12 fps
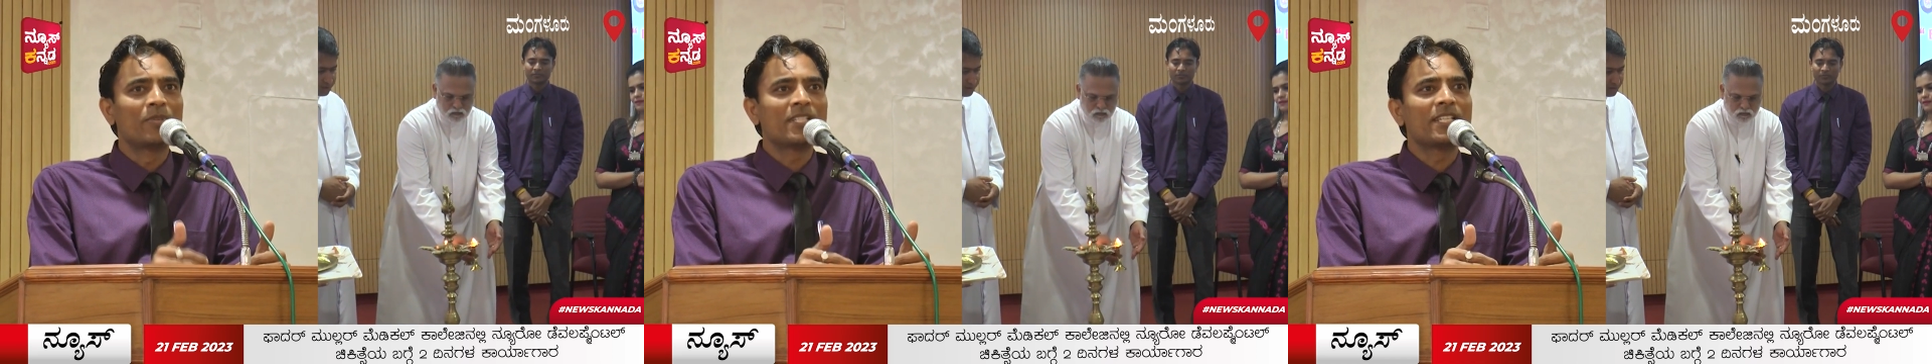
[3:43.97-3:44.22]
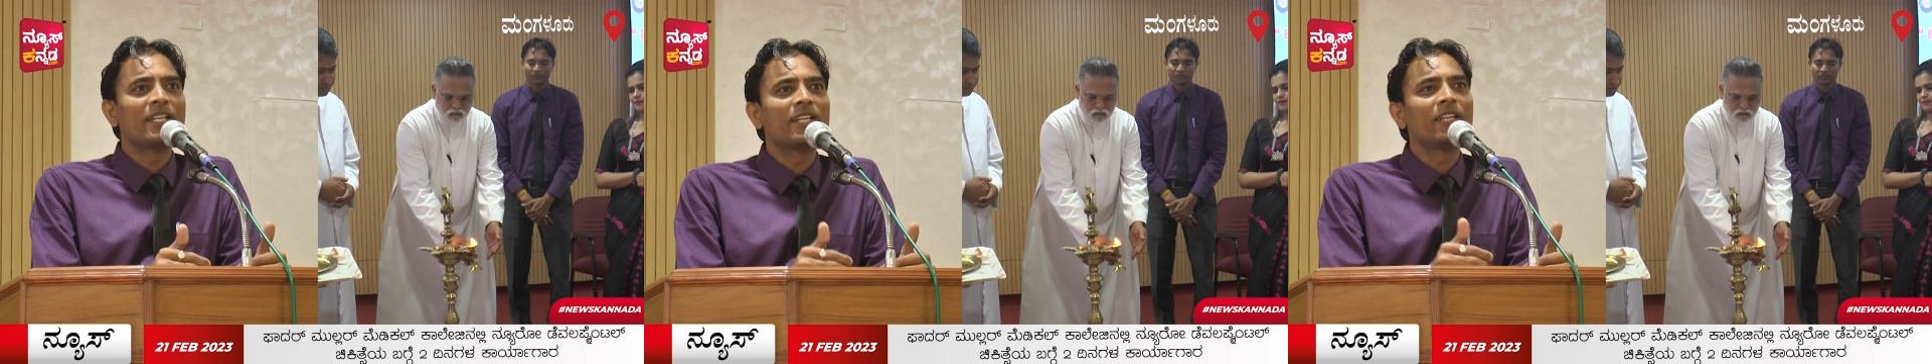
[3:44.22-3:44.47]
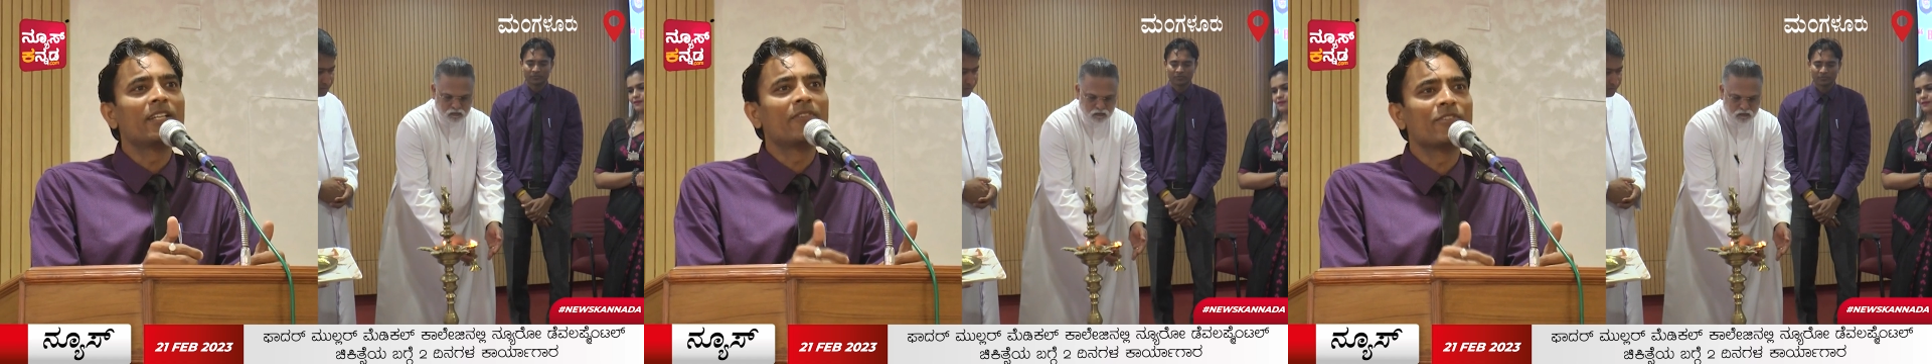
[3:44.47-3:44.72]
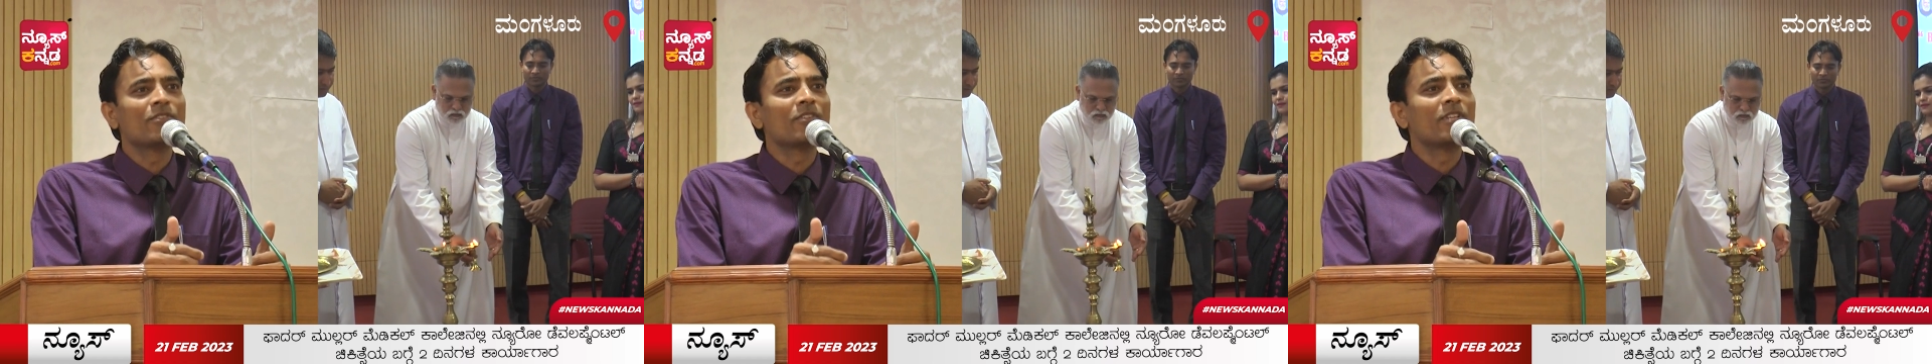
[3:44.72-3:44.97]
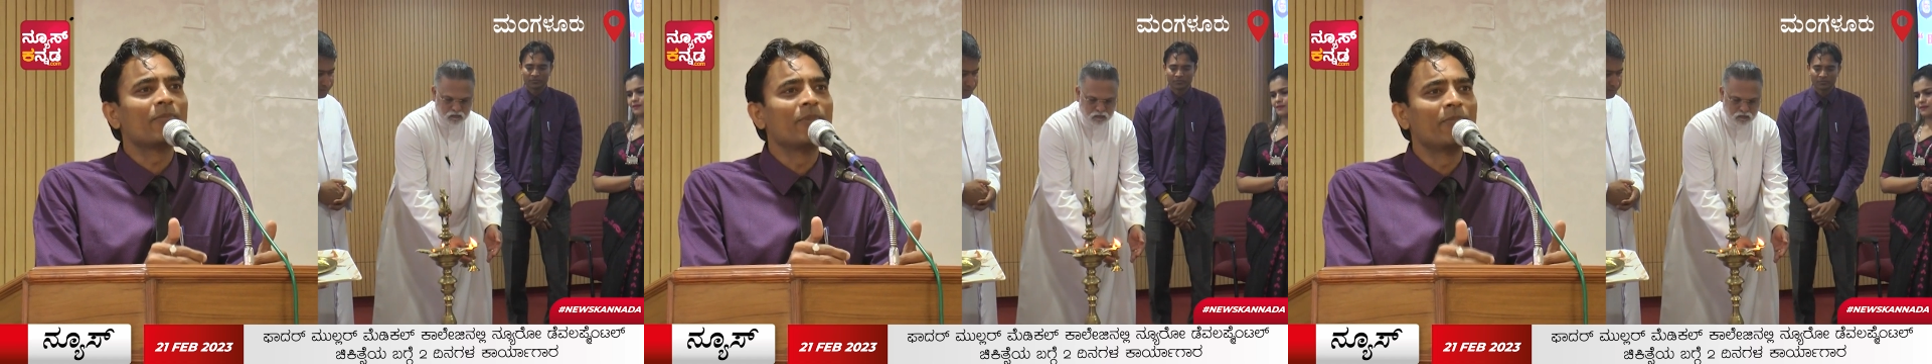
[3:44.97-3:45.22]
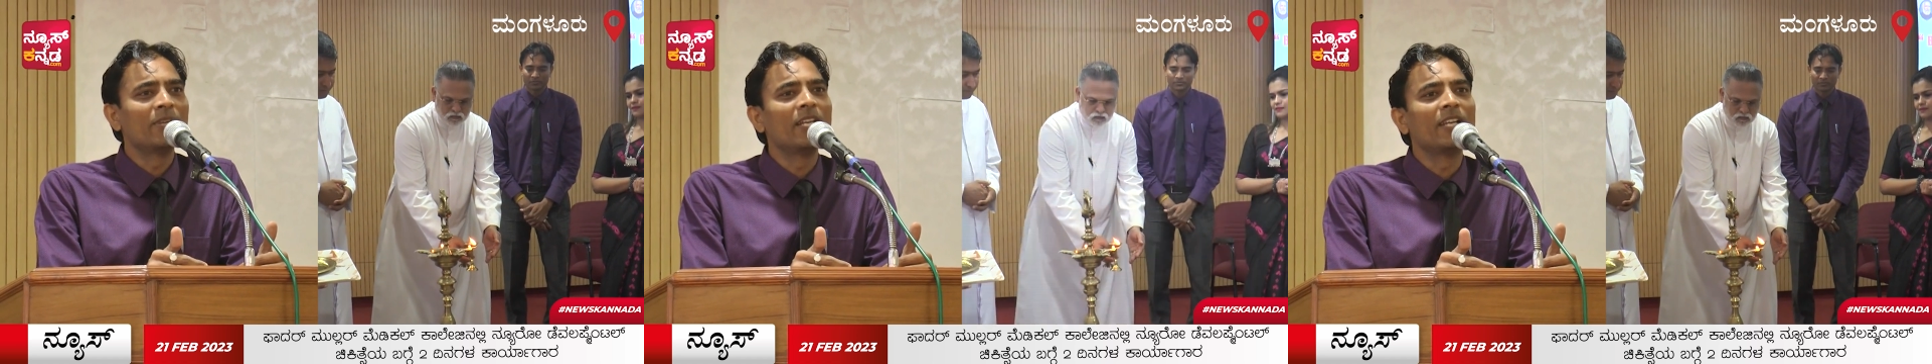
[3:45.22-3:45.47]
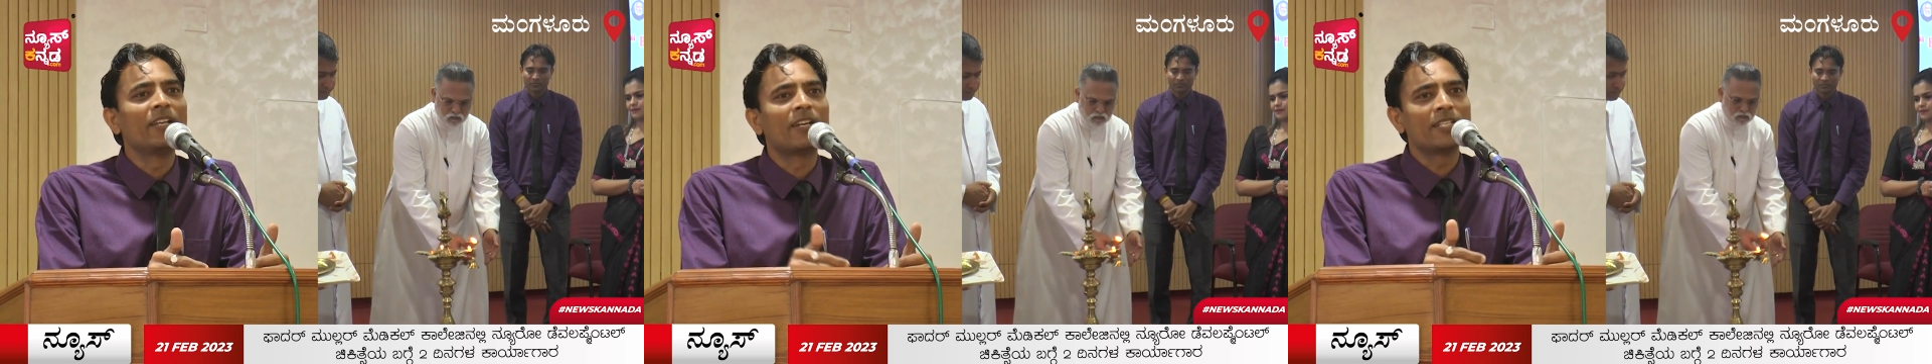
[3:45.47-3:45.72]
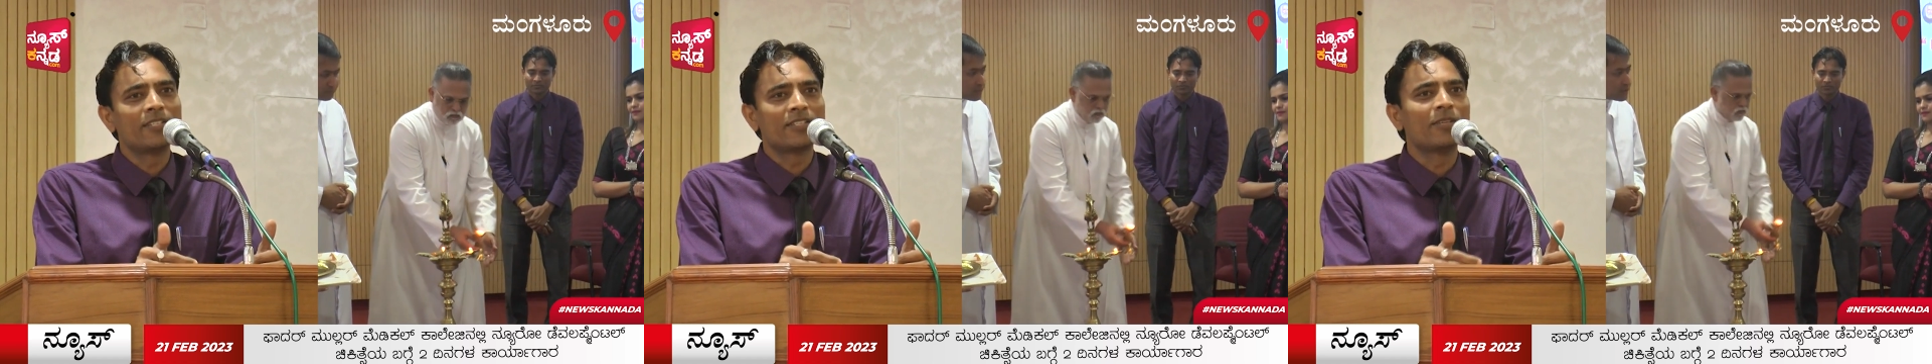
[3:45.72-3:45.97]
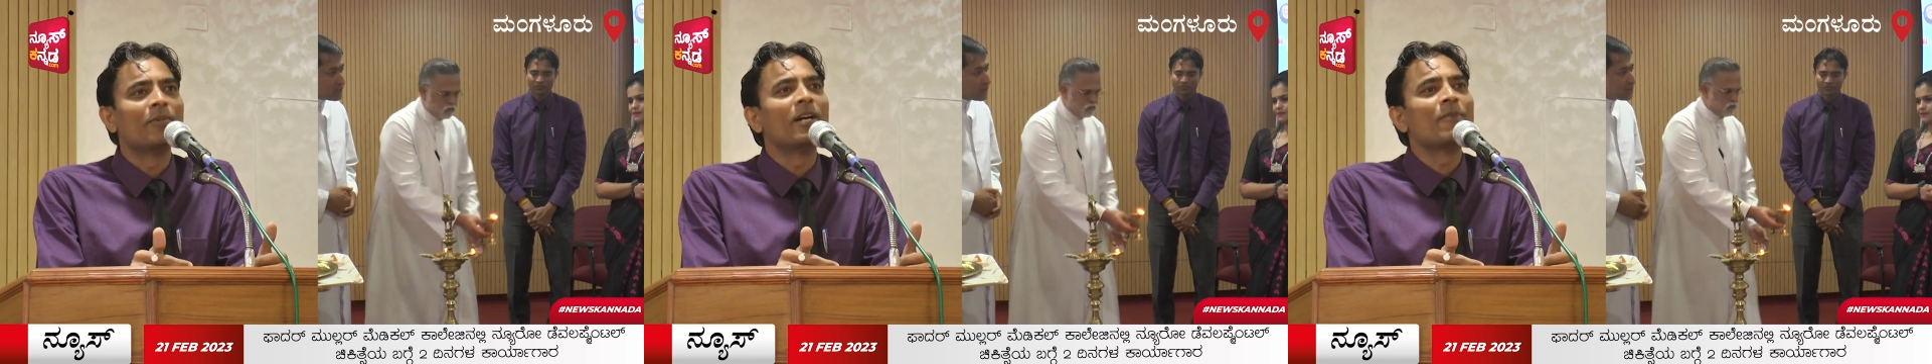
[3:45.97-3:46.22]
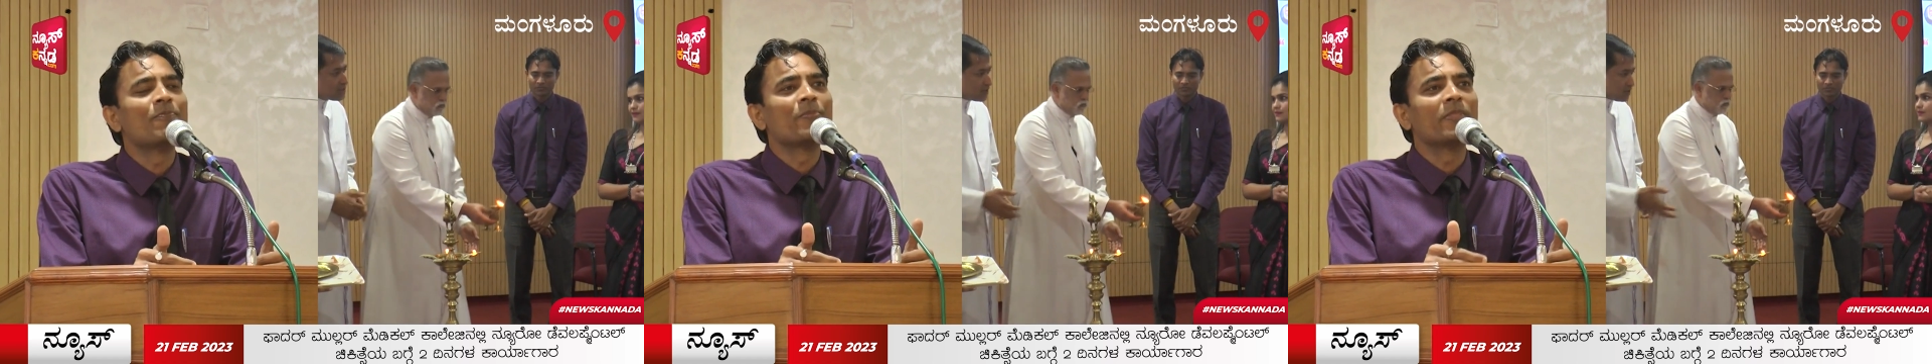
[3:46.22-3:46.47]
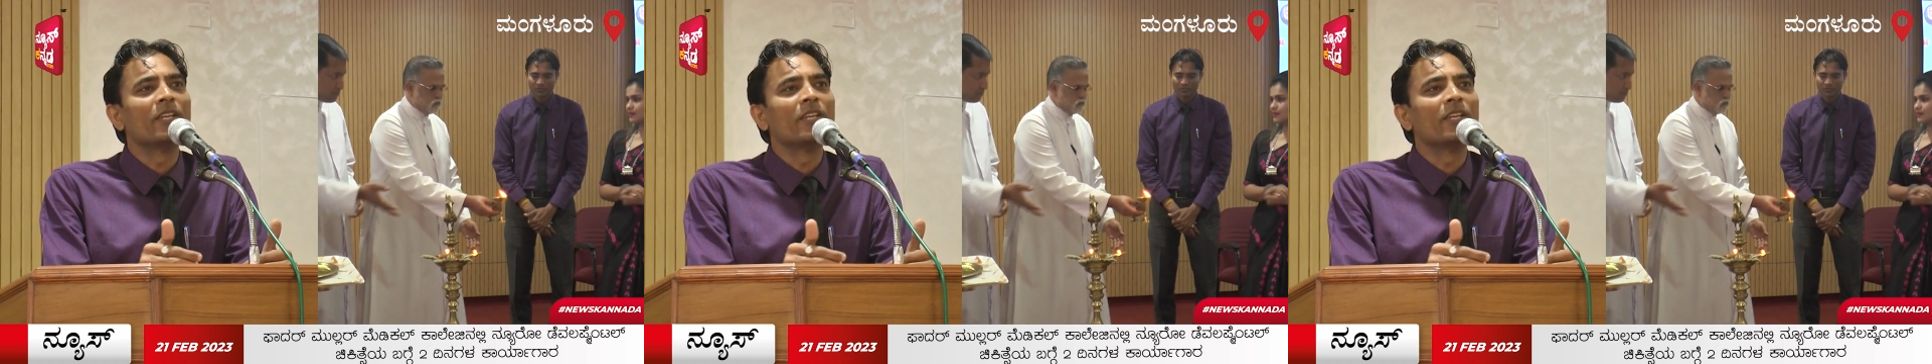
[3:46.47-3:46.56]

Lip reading: presented the physiotherapy bill in Rajya Sabha